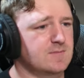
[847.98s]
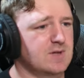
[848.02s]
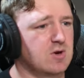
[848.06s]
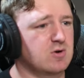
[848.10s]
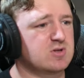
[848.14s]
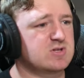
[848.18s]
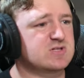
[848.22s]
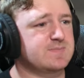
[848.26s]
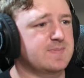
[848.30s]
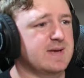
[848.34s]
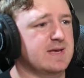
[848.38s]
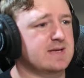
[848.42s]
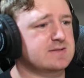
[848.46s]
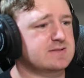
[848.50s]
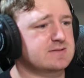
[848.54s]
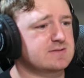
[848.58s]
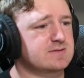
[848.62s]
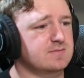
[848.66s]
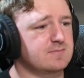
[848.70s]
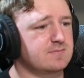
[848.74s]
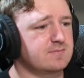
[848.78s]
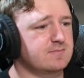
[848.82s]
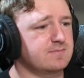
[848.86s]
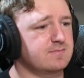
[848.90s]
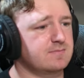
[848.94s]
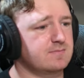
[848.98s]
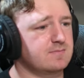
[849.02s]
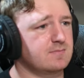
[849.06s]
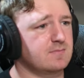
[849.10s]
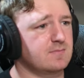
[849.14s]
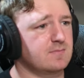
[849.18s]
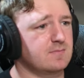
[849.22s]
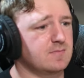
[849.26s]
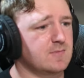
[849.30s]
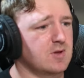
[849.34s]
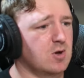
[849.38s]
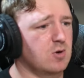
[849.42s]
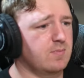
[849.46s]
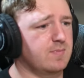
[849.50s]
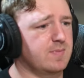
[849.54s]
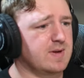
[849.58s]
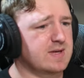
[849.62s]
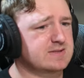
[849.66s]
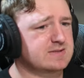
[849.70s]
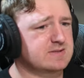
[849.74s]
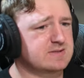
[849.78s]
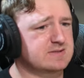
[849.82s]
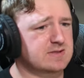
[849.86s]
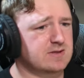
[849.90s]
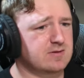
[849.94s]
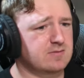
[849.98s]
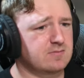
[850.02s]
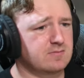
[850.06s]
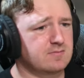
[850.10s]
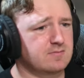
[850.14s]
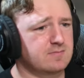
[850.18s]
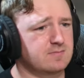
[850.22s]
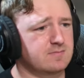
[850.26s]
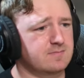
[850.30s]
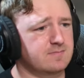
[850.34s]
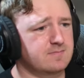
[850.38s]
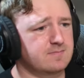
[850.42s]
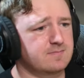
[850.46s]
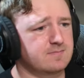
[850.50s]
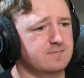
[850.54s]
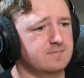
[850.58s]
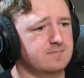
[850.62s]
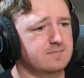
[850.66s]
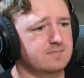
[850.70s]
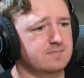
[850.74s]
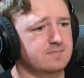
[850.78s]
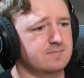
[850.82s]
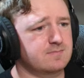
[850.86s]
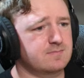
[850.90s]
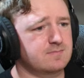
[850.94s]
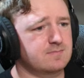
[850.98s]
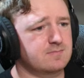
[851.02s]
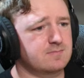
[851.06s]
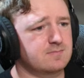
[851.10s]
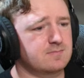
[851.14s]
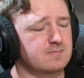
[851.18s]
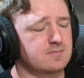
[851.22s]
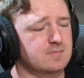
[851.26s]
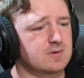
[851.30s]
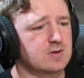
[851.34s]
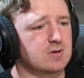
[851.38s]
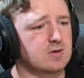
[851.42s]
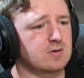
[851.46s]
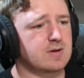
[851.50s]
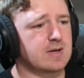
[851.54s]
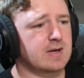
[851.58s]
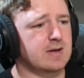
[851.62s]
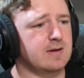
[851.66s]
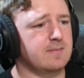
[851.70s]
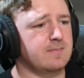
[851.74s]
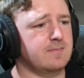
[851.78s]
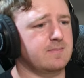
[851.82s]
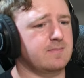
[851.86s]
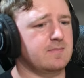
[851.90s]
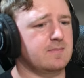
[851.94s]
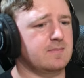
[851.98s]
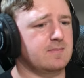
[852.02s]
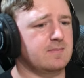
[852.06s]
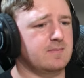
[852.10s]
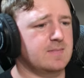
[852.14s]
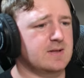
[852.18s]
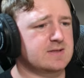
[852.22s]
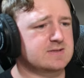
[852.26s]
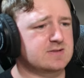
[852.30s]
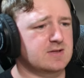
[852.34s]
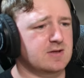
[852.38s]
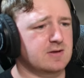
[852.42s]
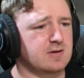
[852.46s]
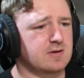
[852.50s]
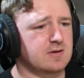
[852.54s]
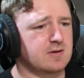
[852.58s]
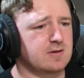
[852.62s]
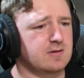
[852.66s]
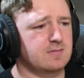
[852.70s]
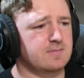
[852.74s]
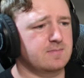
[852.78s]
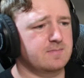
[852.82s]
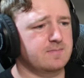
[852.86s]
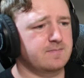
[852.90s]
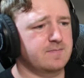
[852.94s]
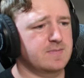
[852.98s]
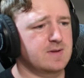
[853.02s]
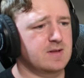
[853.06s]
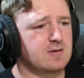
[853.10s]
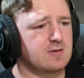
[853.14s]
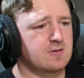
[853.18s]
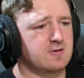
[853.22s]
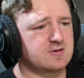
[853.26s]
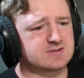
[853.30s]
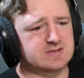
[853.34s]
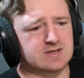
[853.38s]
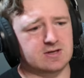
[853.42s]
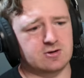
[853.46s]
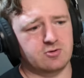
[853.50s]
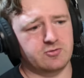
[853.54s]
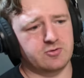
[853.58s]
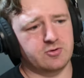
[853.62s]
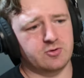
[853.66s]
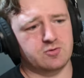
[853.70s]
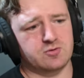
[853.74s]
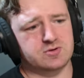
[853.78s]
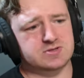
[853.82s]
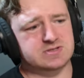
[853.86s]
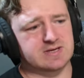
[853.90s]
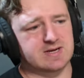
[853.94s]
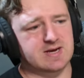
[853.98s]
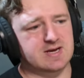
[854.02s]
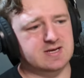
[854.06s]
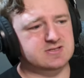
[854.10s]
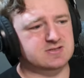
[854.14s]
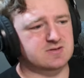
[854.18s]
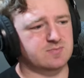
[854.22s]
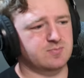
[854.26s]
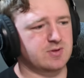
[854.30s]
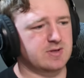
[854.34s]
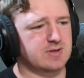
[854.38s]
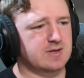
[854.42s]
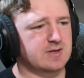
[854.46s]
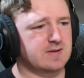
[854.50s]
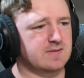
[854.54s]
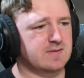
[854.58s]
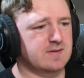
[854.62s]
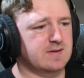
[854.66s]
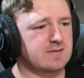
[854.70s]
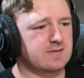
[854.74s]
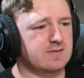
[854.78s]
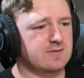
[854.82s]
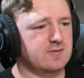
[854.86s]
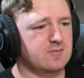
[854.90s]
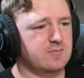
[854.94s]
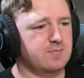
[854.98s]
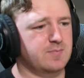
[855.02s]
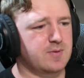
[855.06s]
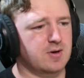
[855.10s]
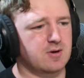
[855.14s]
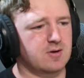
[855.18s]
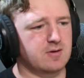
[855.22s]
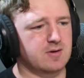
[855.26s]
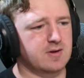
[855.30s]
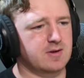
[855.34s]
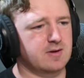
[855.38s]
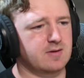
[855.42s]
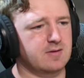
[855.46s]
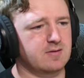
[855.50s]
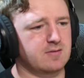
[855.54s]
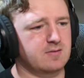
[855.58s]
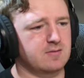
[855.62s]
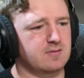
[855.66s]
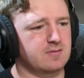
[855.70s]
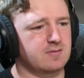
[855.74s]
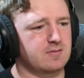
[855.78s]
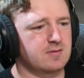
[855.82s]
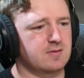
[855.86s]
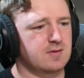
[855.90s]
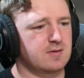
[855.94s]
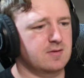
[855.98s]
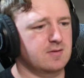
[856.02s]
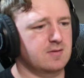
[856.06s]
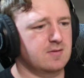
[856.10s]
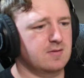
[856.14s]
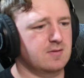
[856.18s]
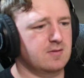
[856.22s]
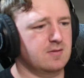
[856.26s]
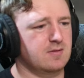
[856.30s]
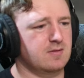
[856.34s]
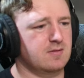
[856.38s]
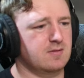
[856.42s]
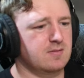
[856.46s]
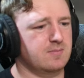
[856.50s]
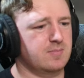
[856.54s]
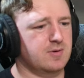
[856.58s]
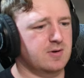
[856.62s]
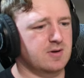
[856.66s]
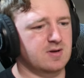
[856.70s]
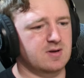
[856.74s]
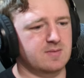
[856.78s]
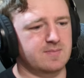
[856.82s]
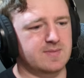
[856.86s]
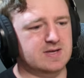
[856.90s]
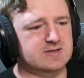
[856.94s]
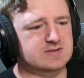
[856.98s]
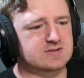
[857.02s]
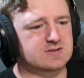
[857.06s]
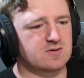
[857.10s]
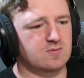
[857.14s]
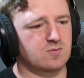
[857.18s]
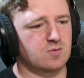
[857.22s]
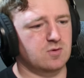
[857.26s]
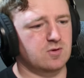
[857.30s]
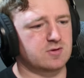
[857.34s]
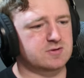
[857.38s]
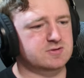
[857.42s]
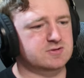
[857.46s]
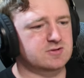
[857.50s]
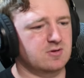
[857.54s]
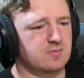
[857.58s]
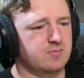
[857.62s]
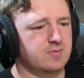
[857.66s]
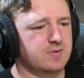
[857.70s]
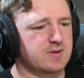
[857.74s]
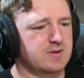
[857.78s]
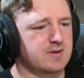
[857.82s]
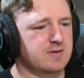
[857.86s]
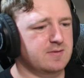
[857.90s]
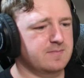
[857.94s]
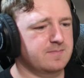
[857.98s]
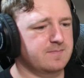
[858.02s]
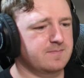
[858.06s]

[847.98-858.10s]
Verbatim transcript: Oh, it's best. Oh, Best is out? Okay, that's not good. Looks like all the Origin guys are playing then, though. Ponga, Ponga Best and Walsh all playing.